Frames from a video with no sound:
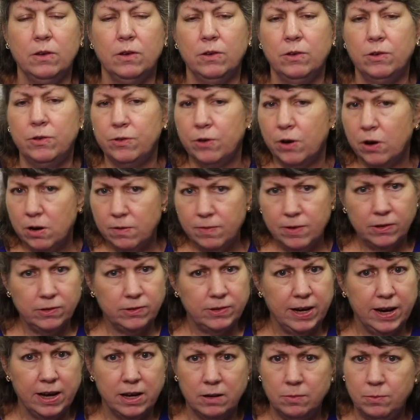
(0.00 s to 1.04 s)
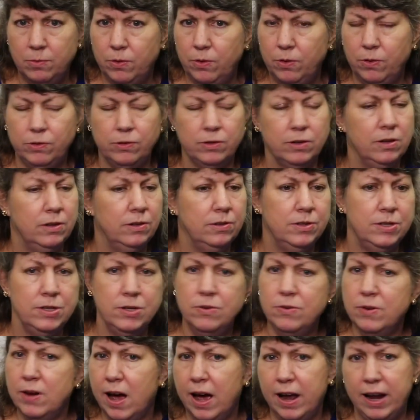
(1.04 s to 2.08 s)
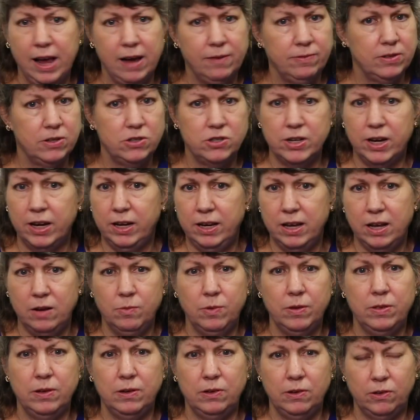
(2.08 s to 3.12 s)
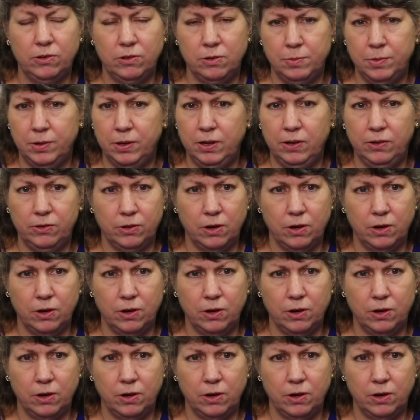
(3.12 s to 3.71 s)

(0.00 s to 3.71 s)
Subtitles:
Service animals do not have to check in with the Disability